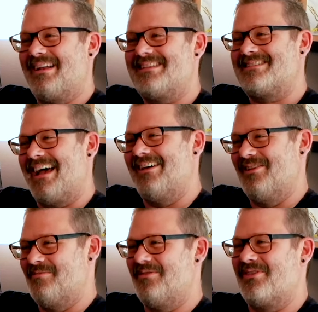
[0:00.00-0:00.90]

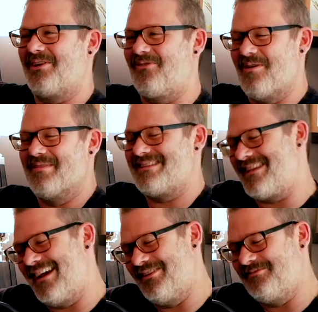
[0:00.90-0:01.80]
asylum of the Grim
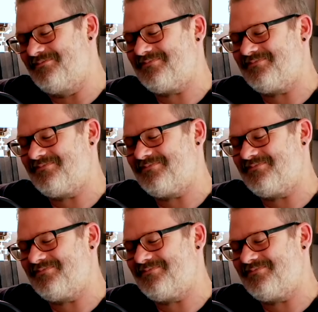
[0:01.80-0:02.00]
Asylum.